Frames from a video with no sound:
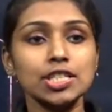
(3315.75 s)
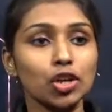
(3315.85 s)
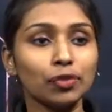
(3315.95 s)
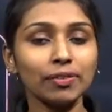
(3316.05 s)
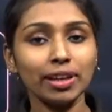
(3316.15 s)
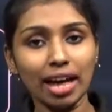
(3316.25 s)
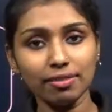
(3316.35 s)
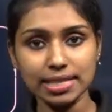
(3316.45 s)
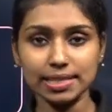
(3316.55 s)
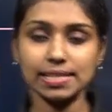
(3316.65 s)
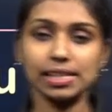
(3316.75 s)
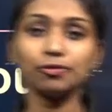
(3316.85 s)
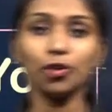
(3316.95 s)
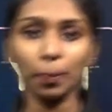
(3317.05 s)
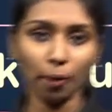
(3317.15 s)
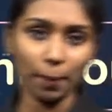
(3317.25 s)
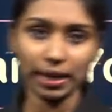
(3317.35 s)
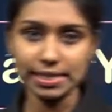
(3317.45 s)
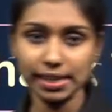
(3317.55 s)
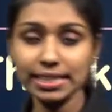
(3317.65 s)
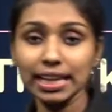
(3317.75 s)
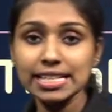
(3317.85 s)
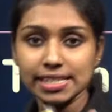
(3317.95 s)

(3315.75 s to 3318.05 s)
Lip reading: So far, we have discussed the four properties, right?